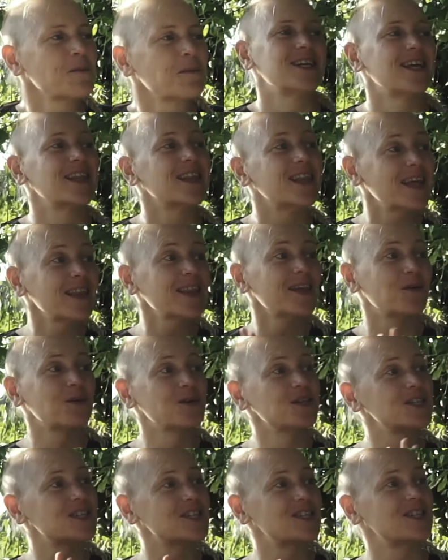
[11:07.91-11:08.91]
And then there
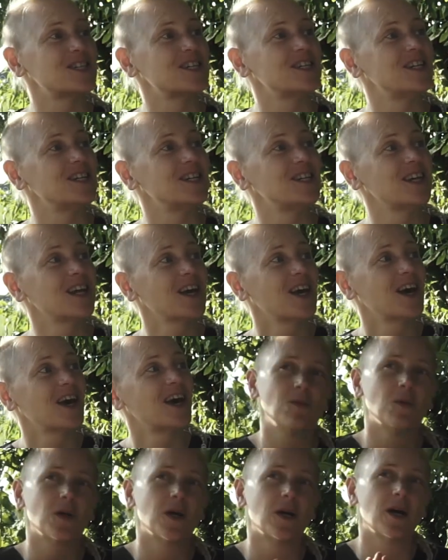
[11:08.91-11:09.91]
was a scene
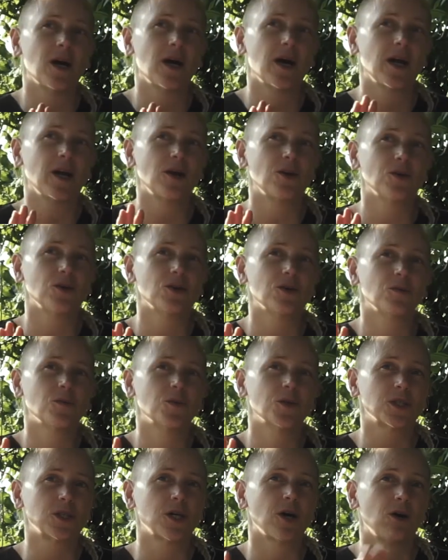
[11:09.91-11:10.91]
where I
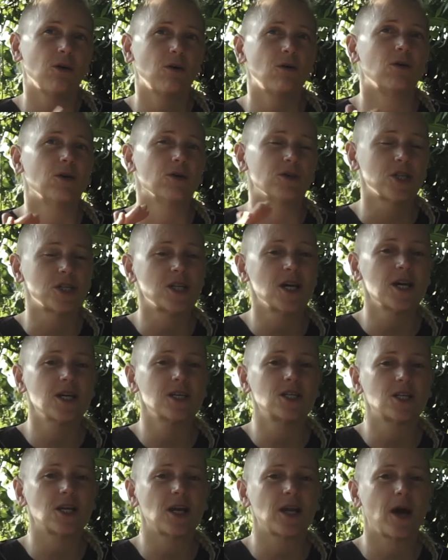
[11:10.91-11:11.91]
would go on
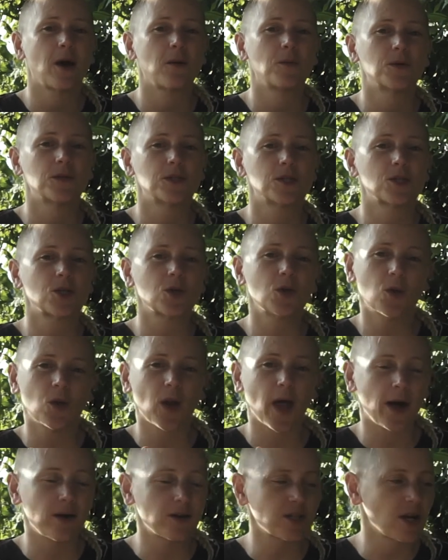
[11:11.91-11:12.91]
stage and I would
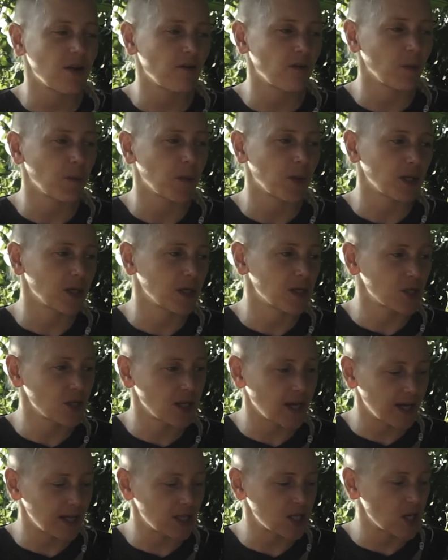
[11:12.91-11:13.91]
call out to everybody to
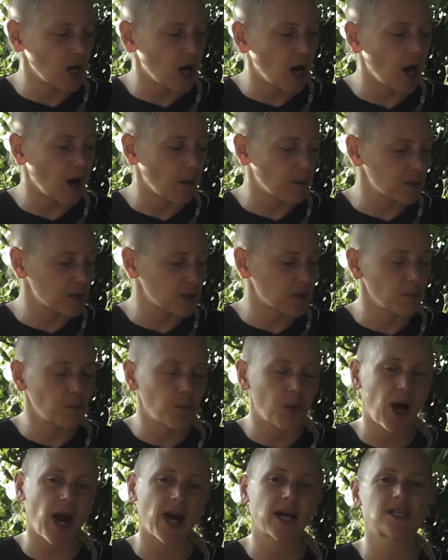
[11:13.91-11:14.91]
get to arms and
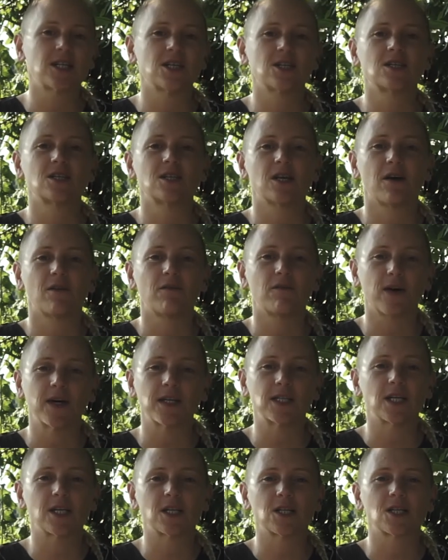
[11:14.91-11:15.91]
practice their
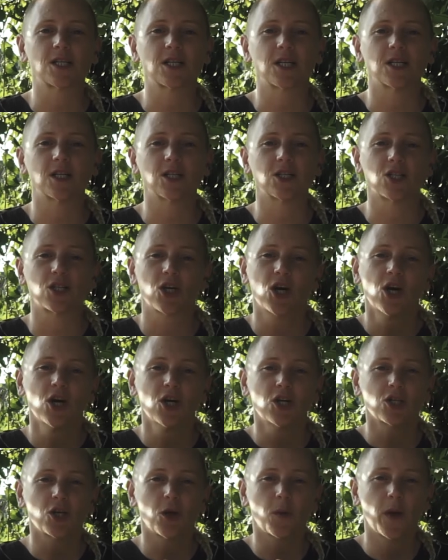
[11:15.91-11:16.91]
fighting skills
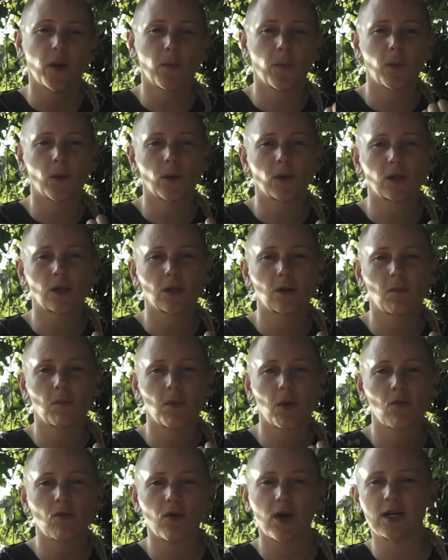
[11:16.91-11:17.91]
so we would
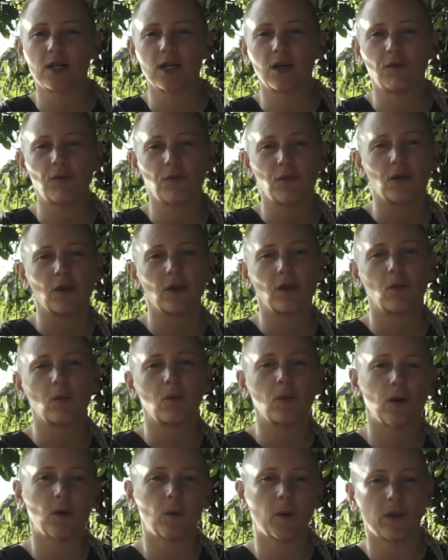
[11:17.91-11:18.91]
be ready for the
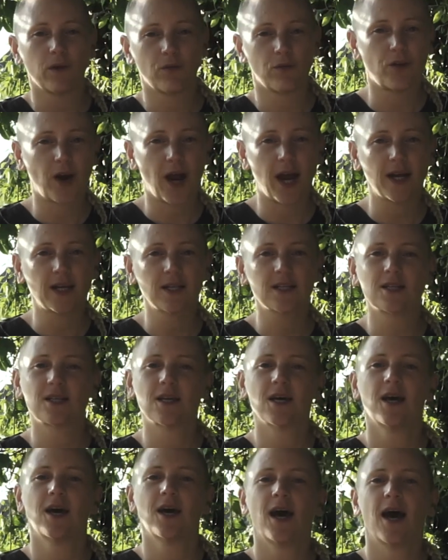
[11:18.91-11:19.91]
war with the Franks.
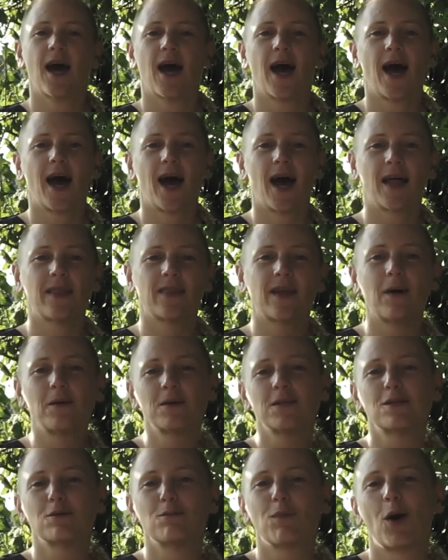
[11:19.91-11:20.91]
And that
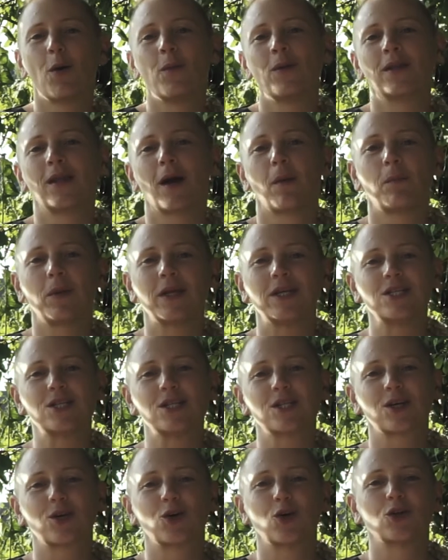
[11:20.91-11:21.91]
was the moment that
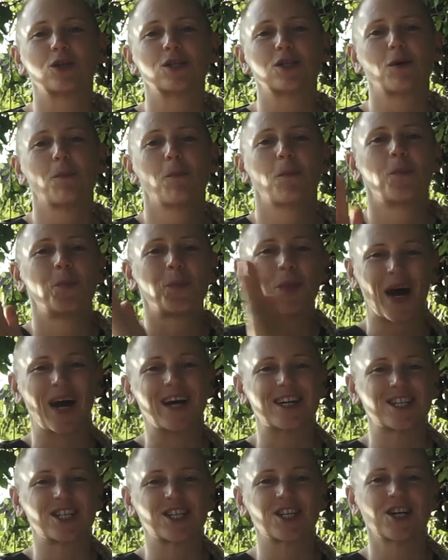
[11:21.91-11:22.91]
BLIZZ got to
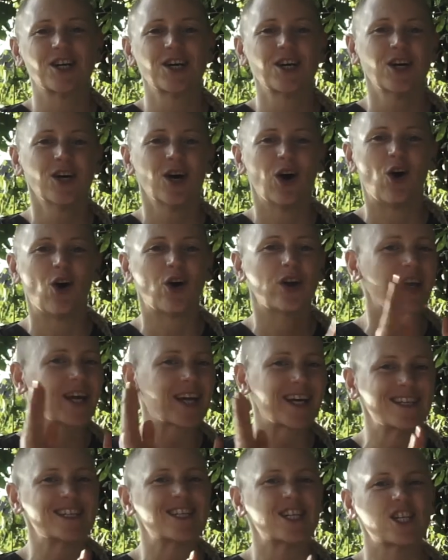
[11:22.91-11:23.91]
bash on
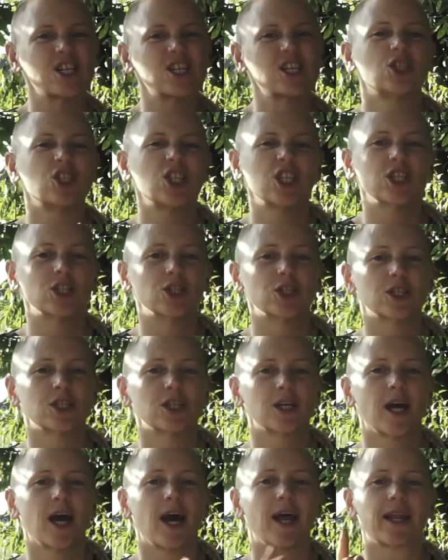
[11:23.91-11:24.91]
Rinse's shield.
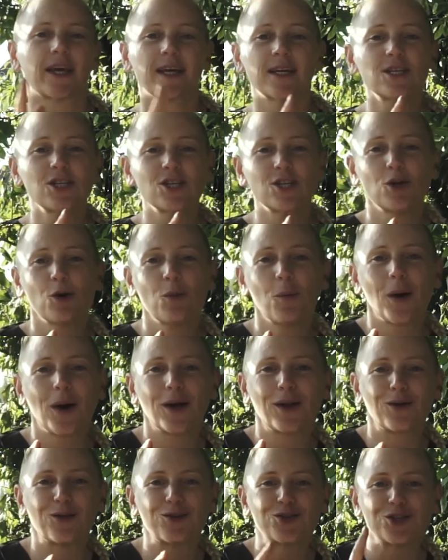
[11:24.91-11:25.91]
And Rinse you
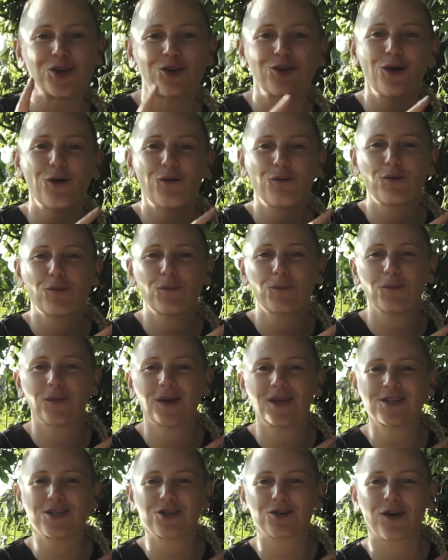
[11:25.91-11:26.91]
might also know from
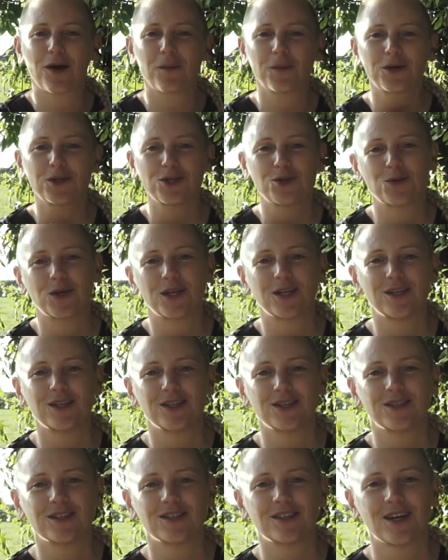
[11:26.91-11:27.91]
Instagram because we'd
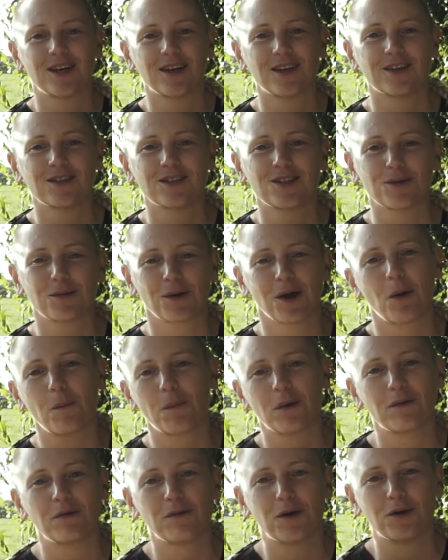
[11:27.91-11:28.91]
done a
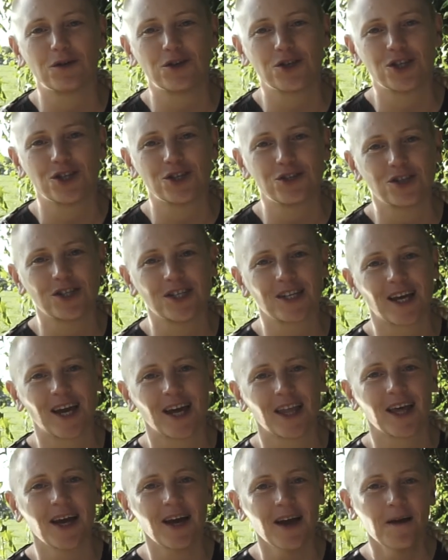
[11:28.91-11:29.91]
couple of photo shoots
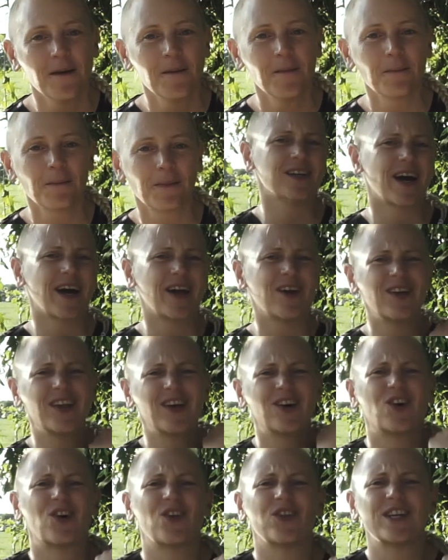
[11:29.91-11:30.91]
together. I
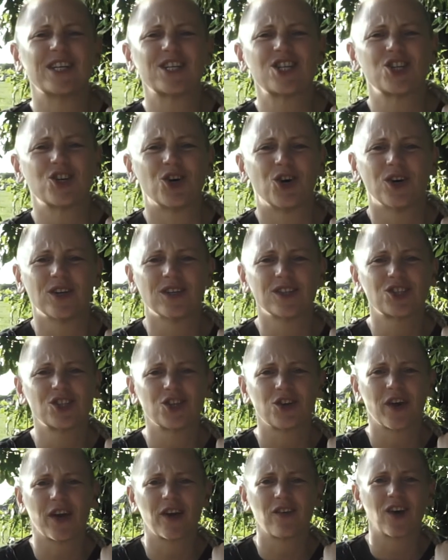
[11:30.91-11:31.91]
only got this shot
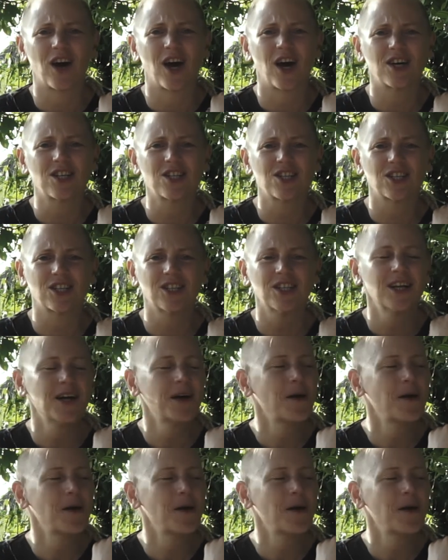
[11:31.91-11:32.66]
during rehearsal.